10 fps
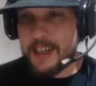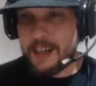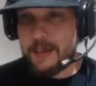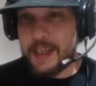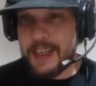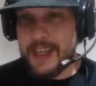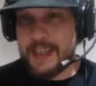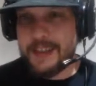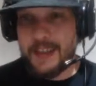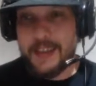when the
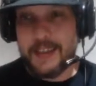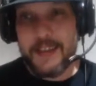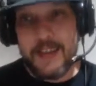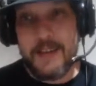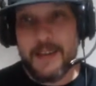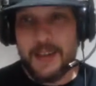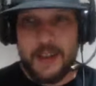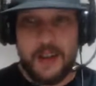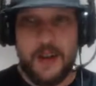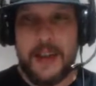guest sucks. Yeah, go ahead.